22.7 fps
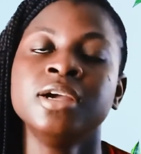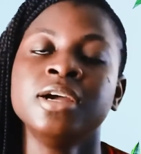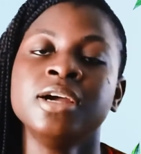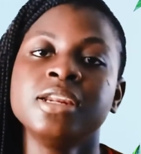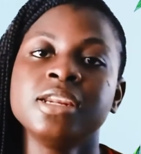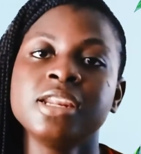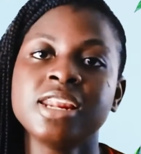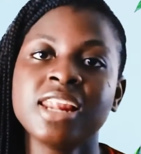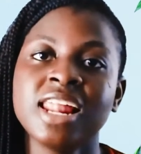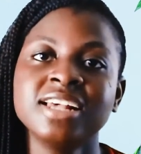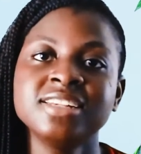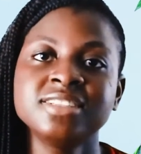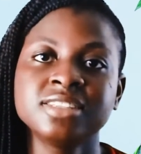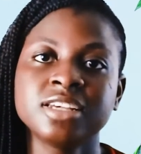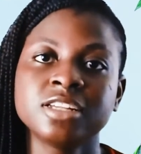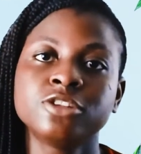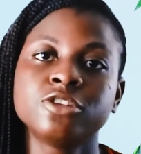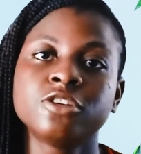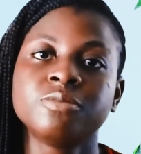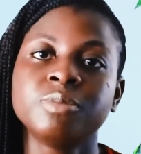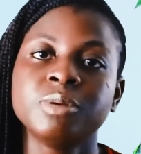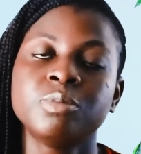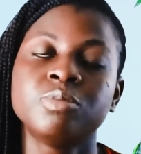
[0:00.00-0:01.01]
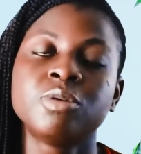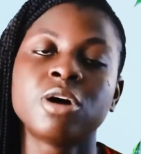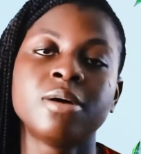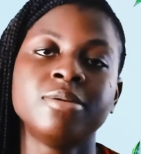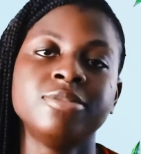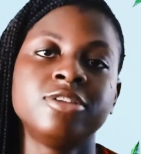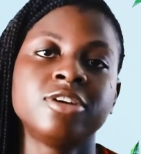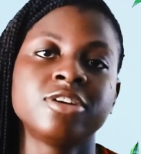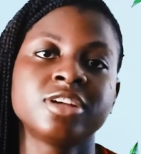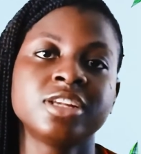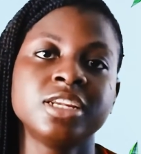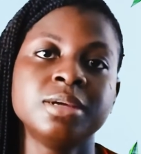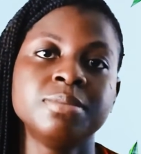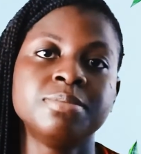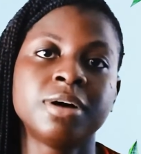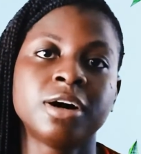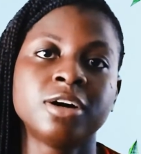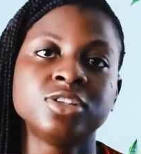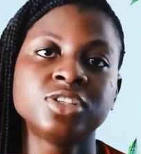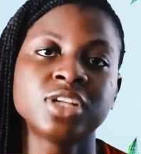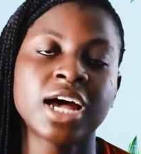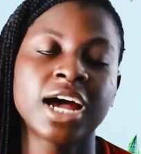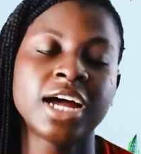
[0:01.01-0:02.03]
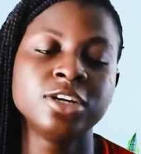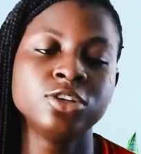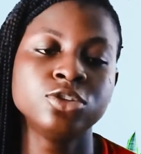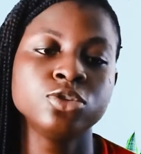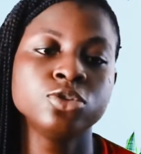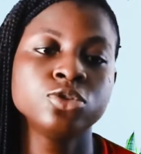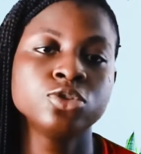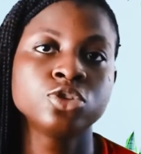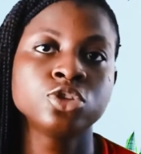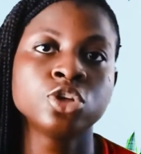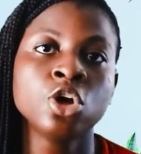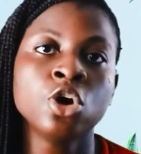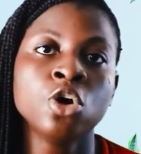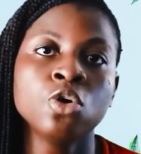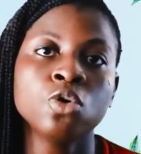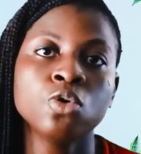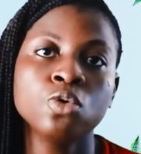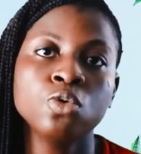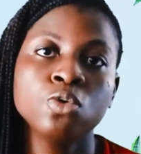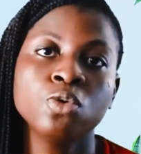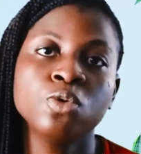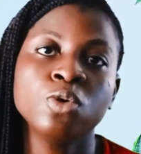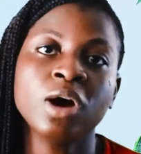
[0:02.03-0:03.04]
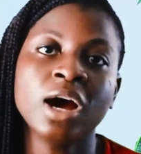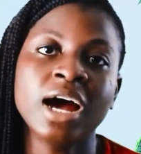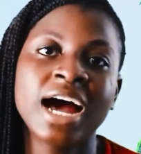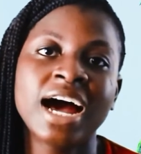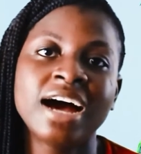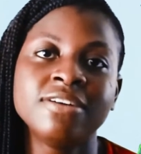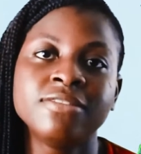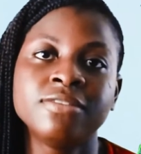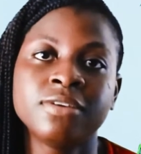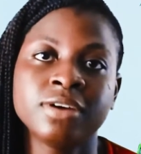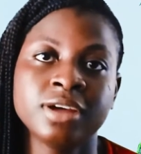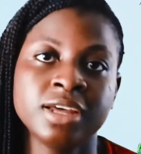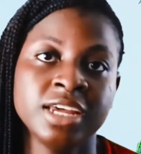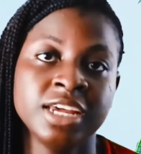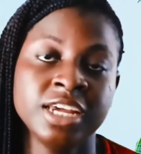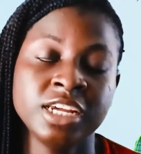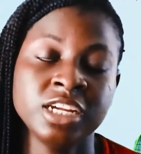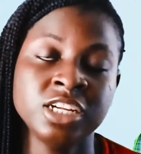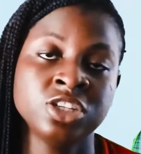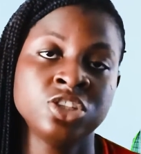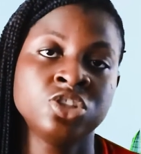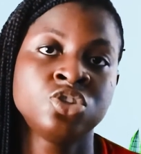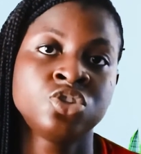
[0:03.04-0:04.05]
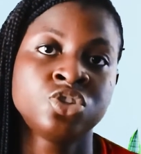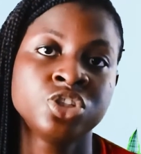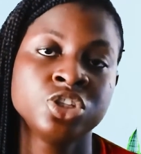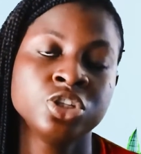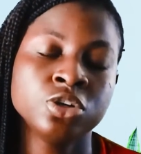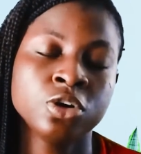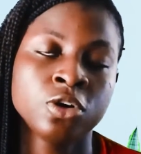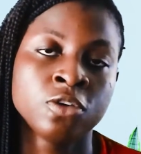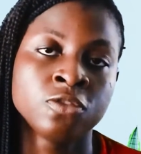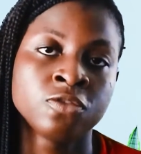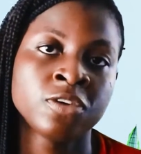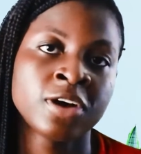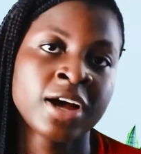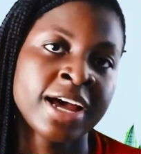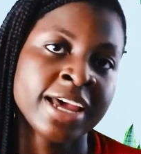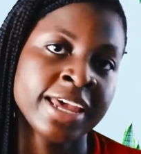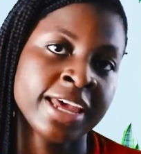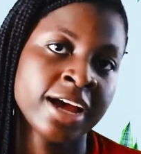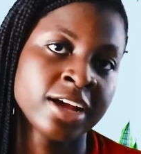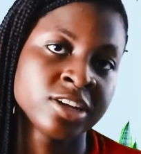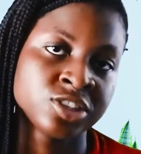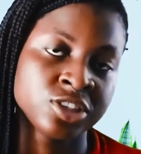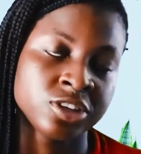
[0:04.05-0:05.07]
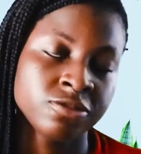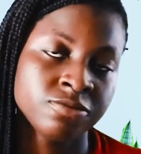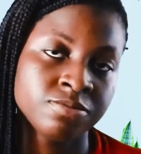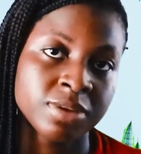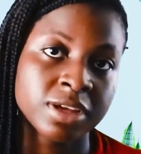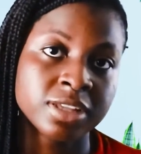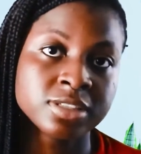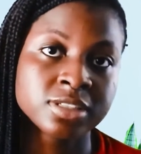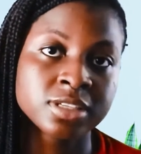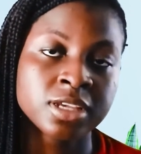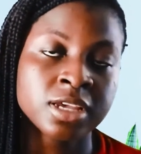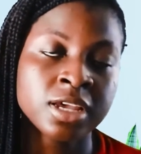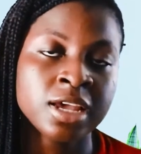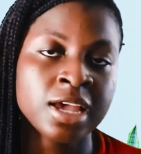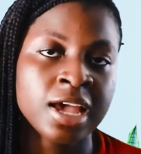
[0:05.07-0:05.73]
The last set of people I'm talking about are those who have a history of high achievements